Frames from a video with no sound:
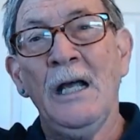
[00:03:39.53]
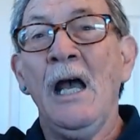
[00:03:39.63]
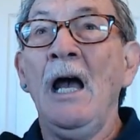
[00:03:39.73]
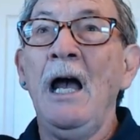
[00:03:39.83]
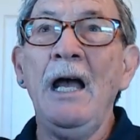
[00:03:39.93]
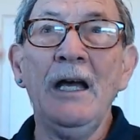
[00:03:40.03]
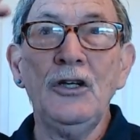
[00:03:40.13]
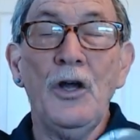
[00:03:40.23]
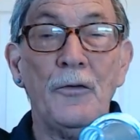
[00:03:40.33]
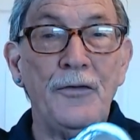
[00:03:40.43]

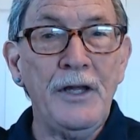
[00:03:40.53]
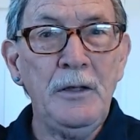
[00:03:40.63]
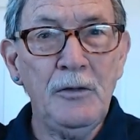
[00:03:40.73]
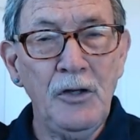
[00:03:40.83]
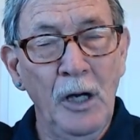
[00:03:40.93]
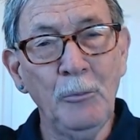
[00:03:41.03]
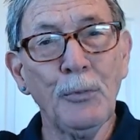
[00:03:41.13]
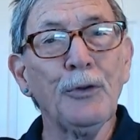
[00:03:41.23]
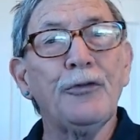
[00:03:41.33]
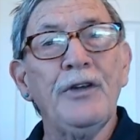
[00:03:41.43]
And the
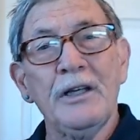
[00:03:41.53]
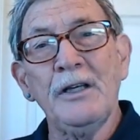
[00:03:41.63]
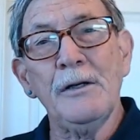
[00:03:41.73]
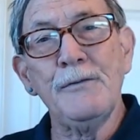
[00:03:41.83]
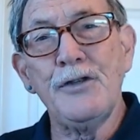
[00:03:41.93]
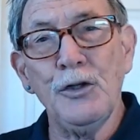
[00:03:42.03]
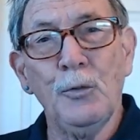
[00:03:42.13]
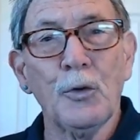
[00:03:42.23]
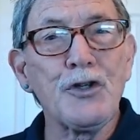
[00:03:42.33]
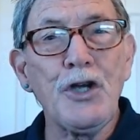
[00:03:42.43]
numbers it gives you
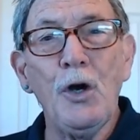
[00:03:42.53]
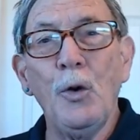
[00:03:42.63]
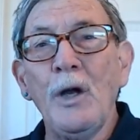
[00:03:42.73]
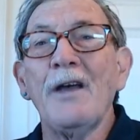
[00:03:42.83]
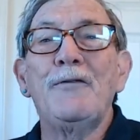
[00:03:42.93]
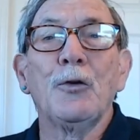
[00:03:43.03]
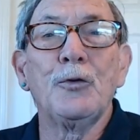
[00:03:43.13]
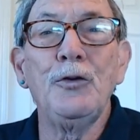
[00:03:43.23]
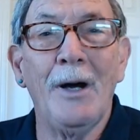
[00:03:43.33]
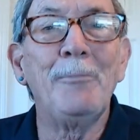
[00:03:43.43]
will show if you're
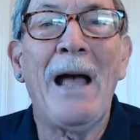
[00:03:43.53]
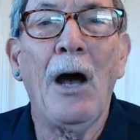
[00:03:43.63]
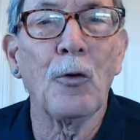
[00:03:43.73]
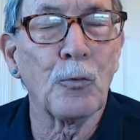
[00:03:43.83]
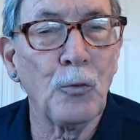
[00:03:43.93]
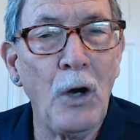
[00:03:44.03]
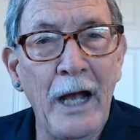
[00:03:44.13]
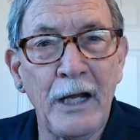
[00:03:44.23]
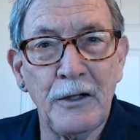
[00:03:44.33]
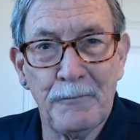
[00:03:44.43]
about
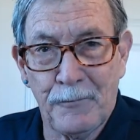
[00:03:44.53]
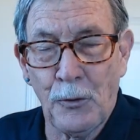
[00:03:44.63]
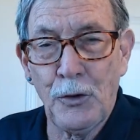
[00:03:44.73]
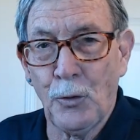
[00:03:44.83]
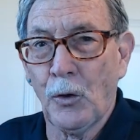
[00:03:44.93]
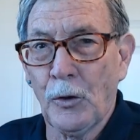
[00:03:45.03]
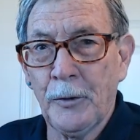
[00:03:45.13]
right for your